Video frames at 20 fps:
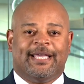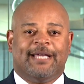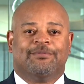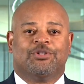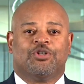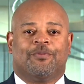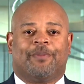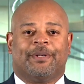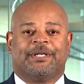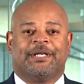
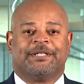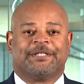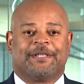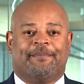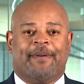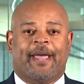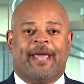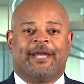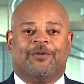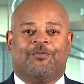them to
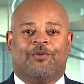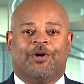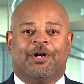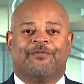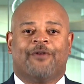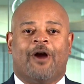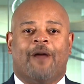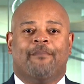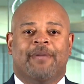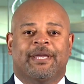participate in one
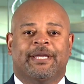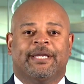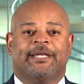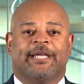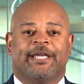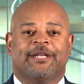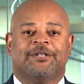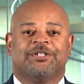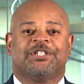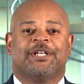of our many
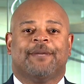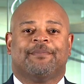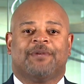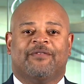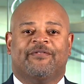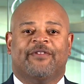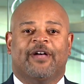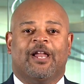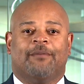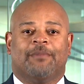leadership
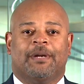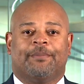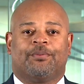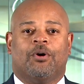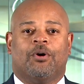development